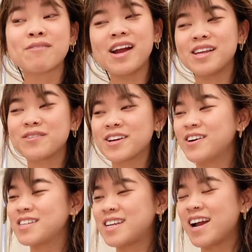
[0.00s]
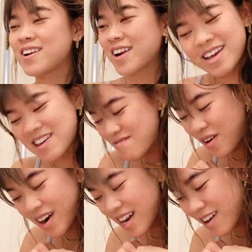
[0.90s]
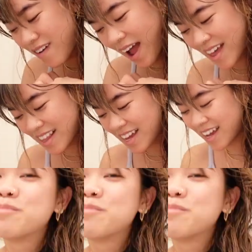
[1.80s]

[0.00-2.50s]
Riley, you wanna go outside? Or good morning, Riley.